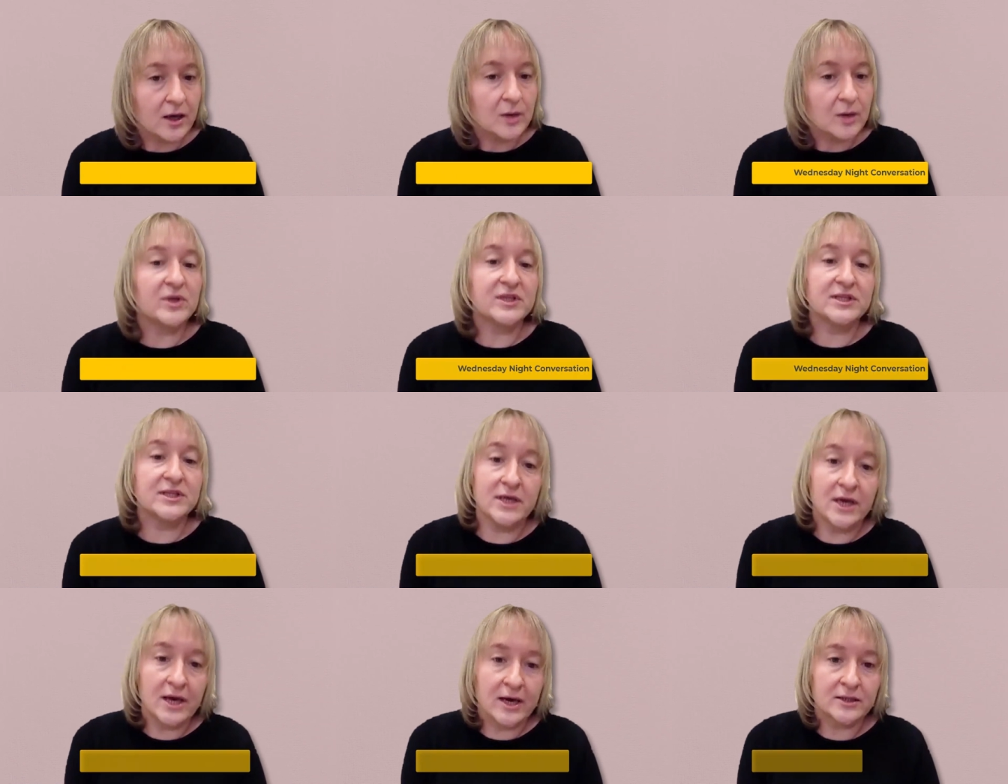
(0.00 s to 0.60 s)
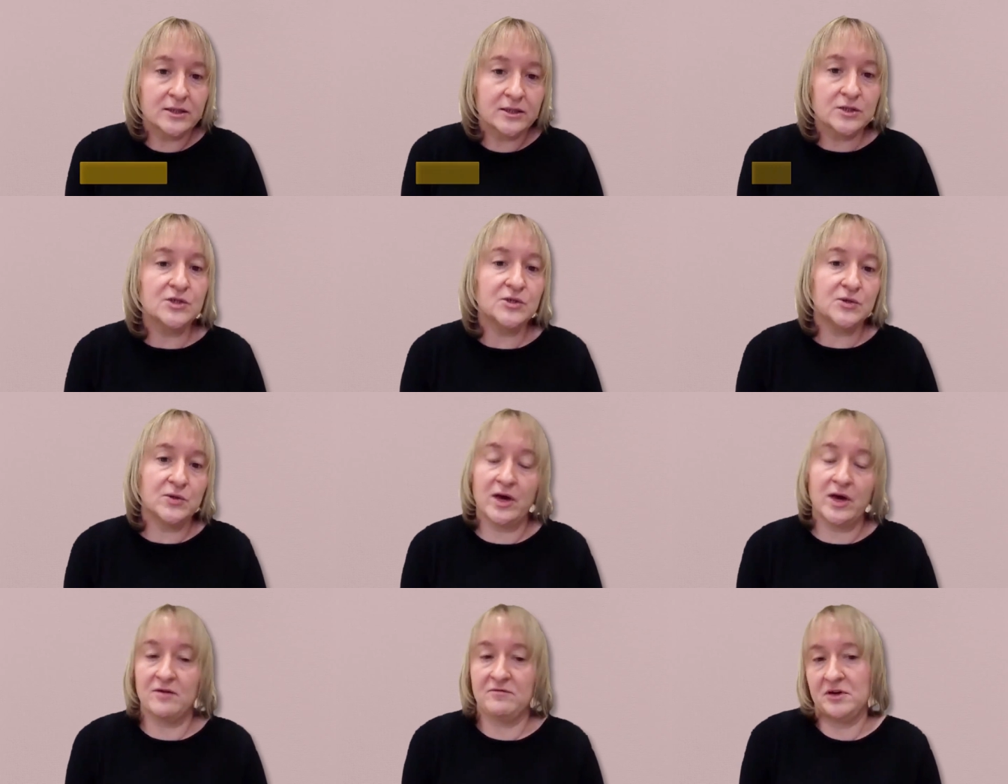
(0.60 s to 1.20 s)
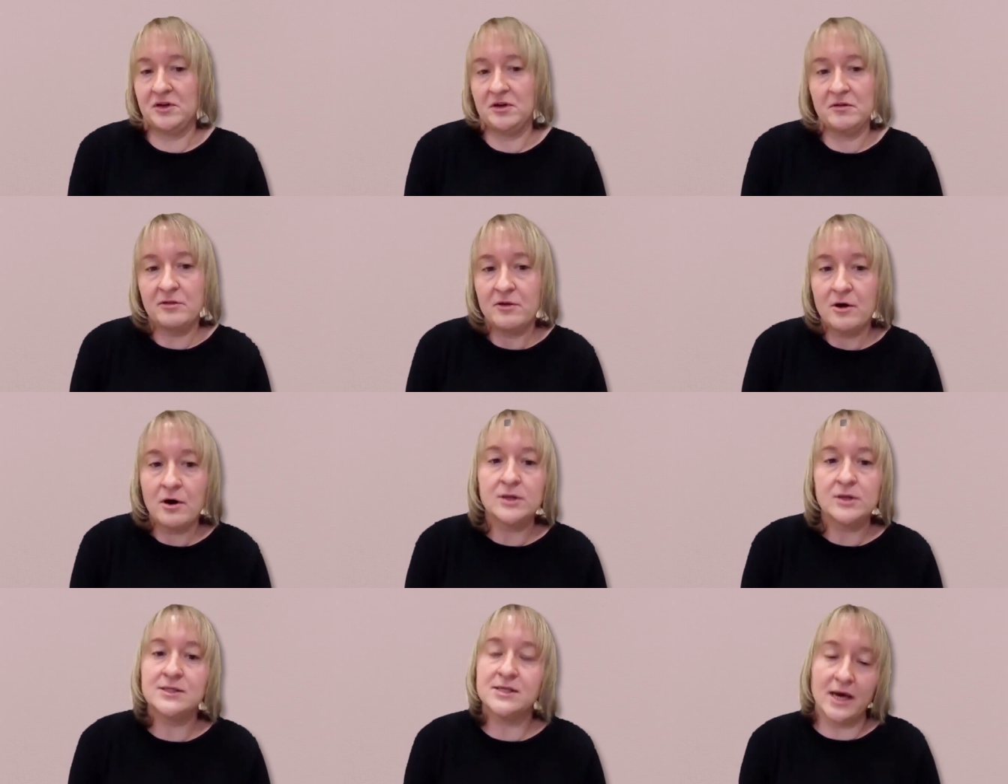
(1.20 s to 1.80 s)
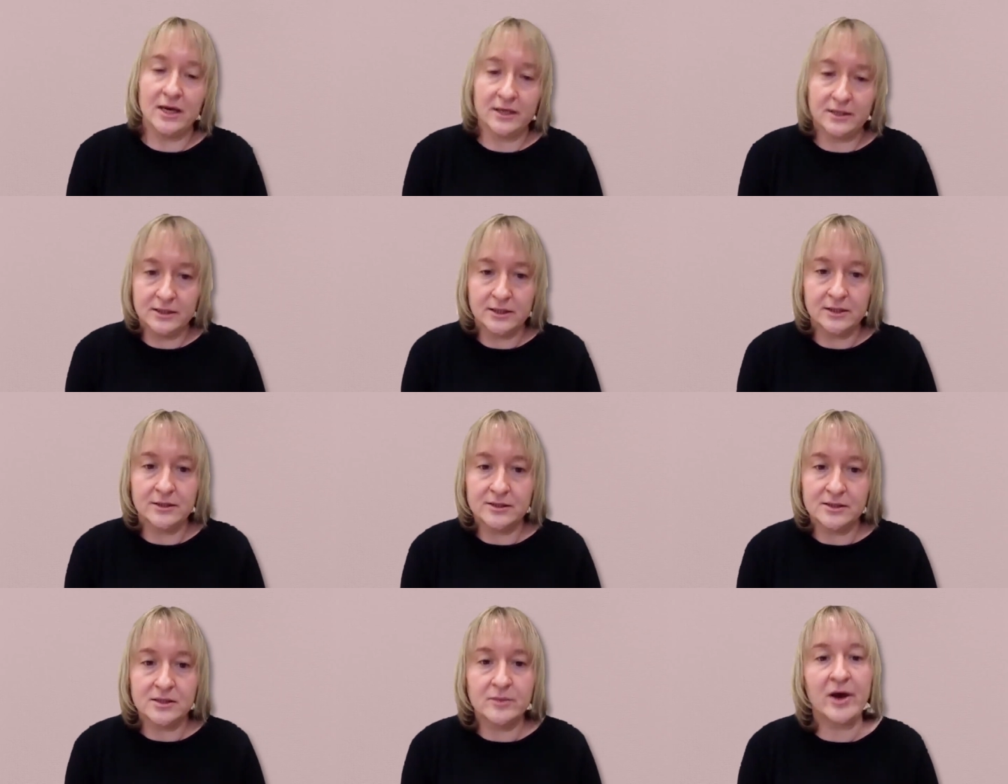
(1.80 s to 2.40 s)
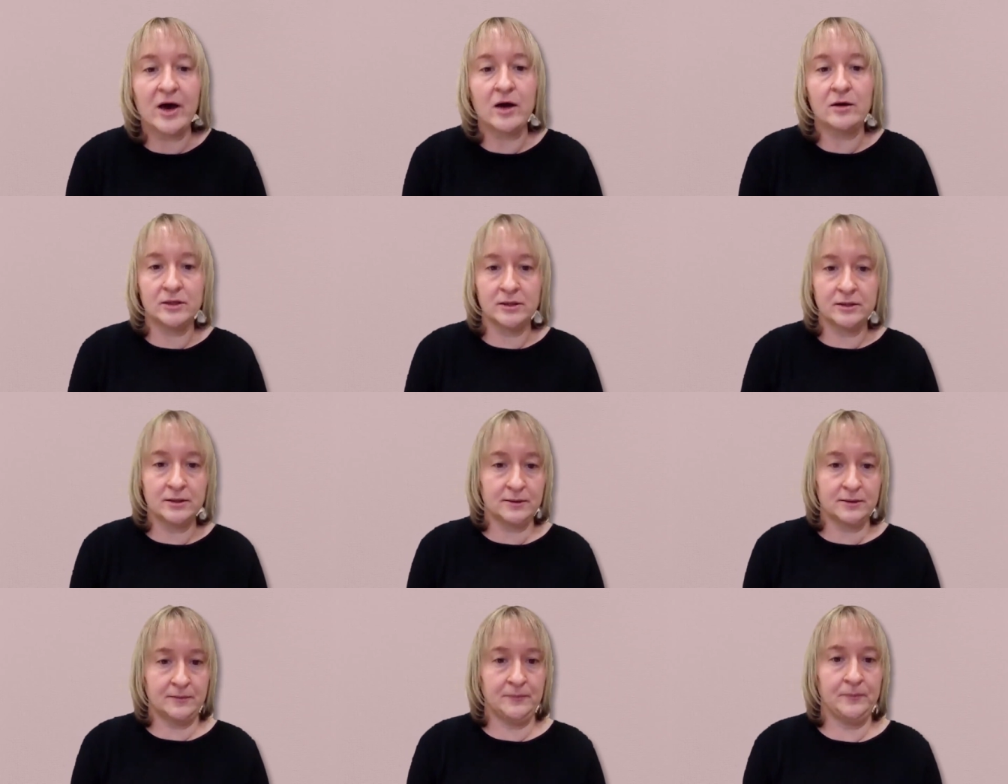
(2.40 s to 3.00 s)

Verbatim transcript: but yet do you have any thoughts ideas about it